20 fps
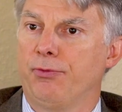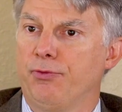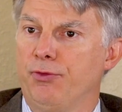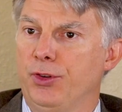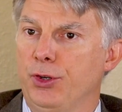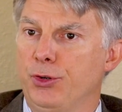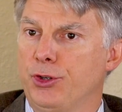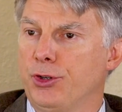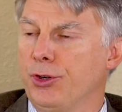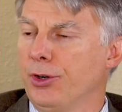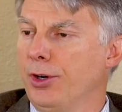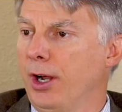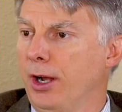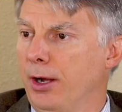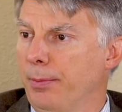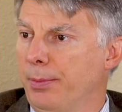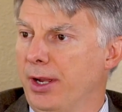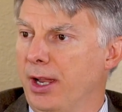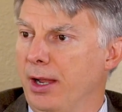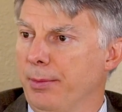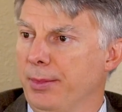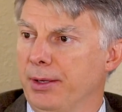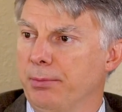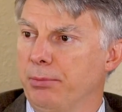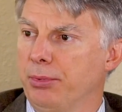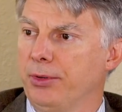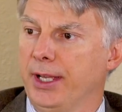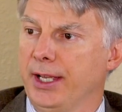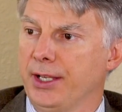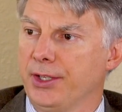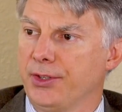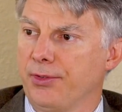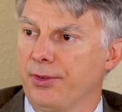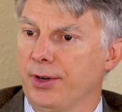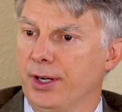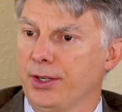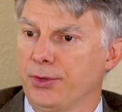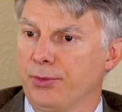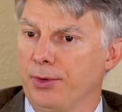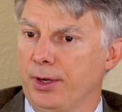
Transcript: Future upcoming plans for us